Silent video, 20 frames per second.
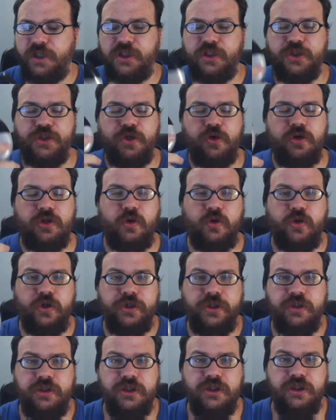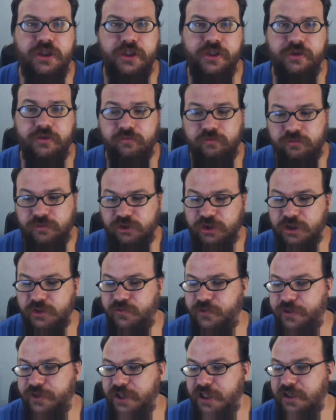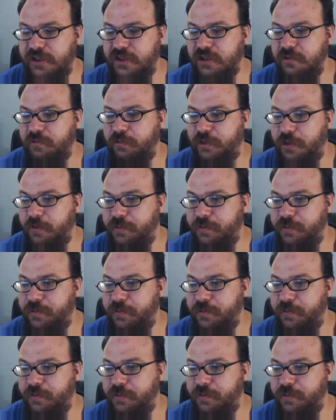put canola oil in here just for testing